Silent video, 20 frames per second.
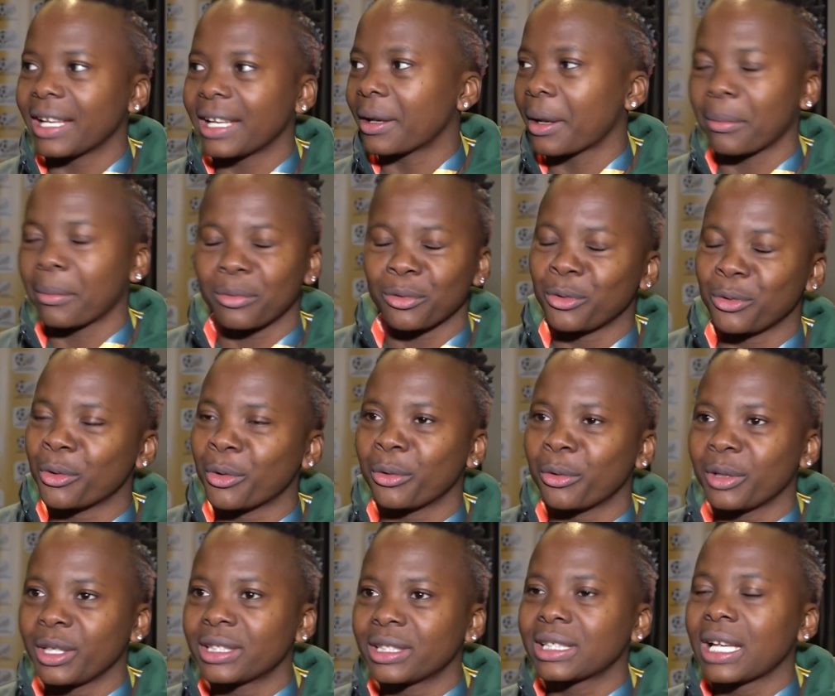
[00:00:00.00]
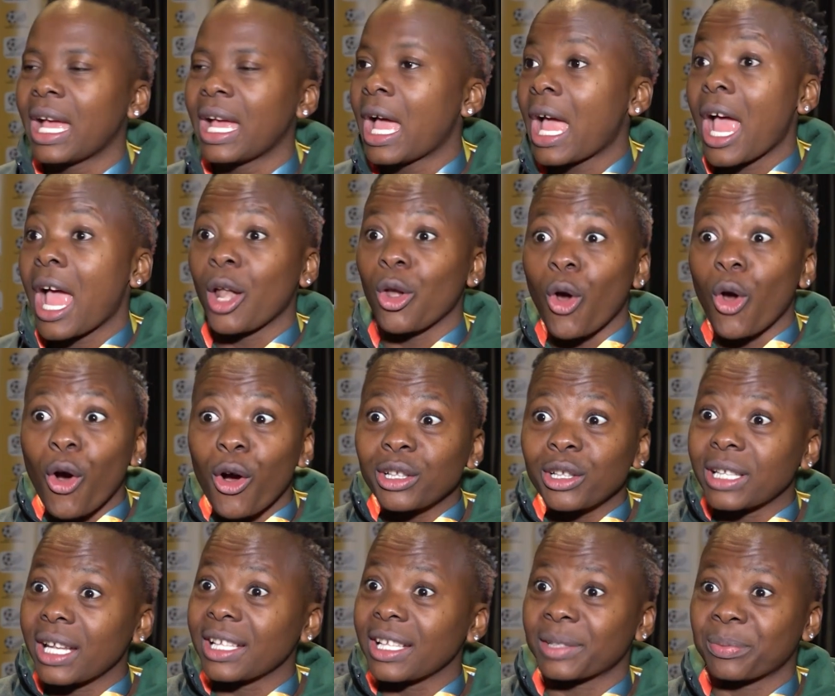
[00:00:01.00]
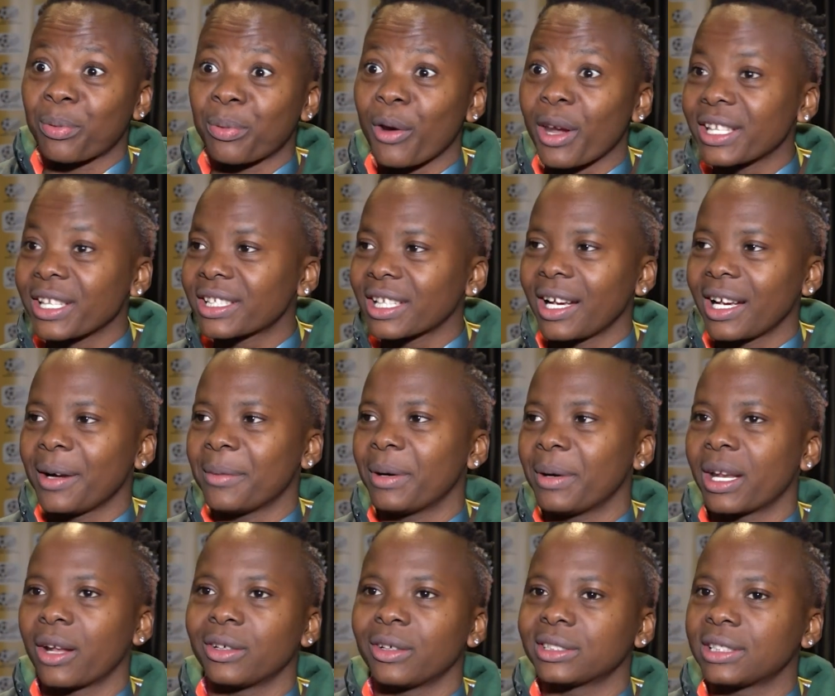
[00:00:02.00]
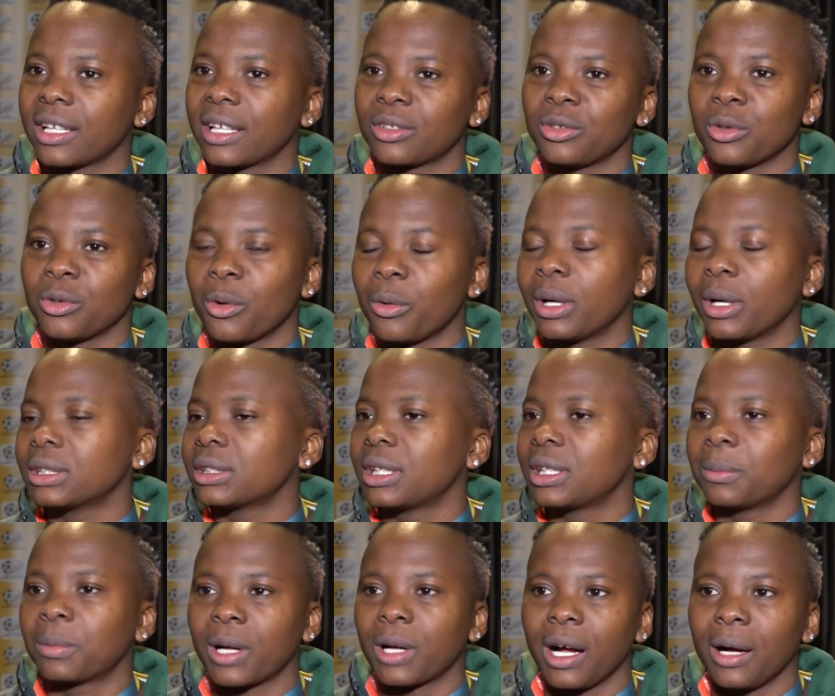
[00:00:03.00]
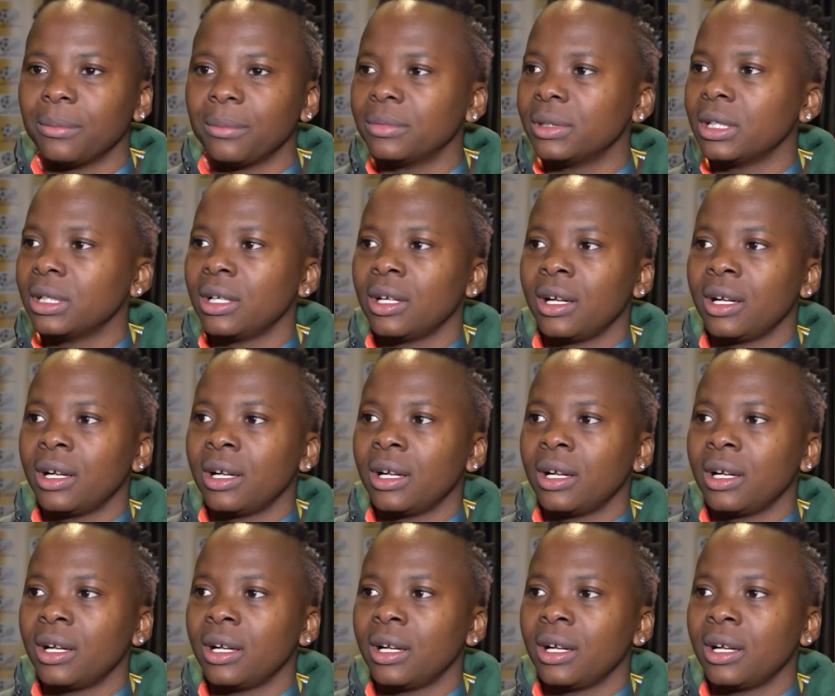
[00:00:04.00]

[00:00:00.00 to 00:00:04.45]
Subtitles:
And I'm, you know, it's a lot and it's pressure. But I was like, you know what, keep calm.